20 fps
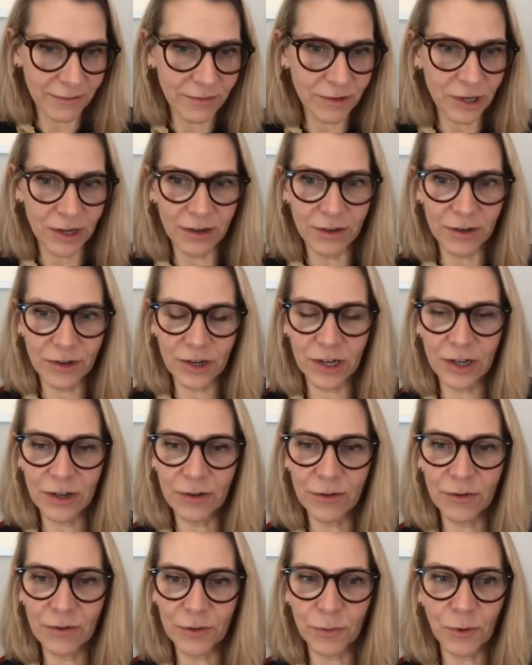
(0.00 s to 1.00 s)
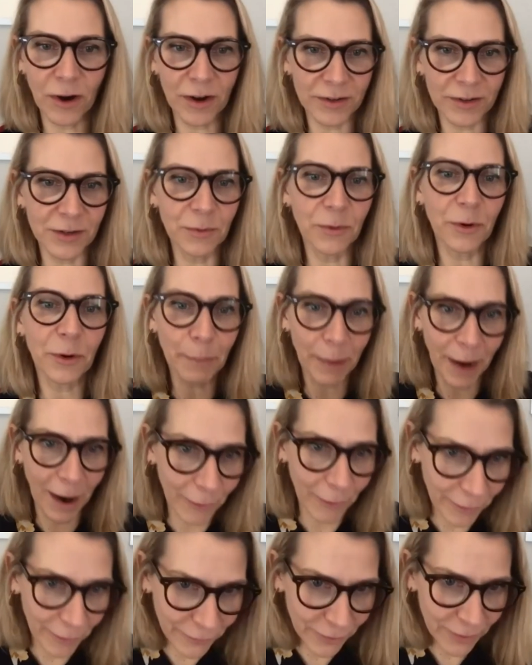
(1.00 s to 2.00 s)
to use Roz's word,
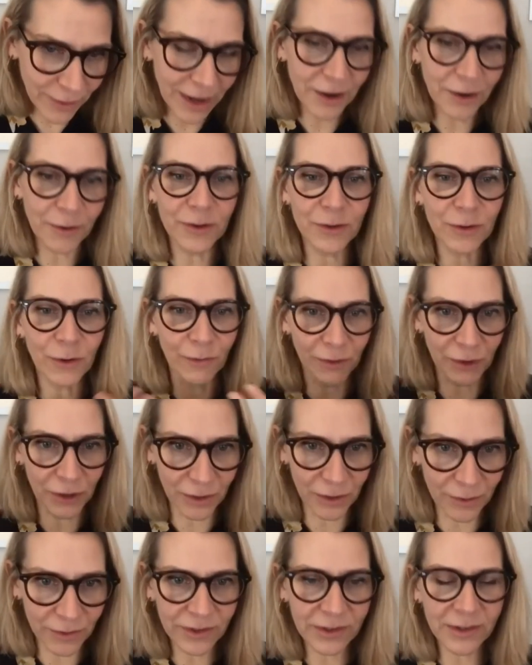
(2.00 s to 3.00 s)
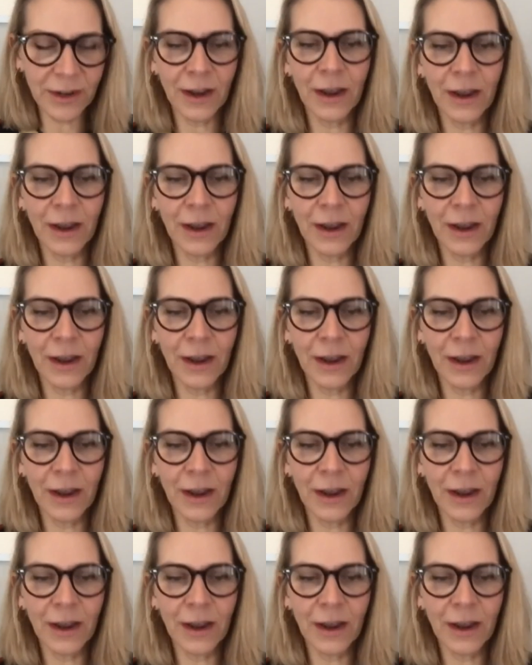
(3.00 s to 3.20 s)
powerful. I know it's overused,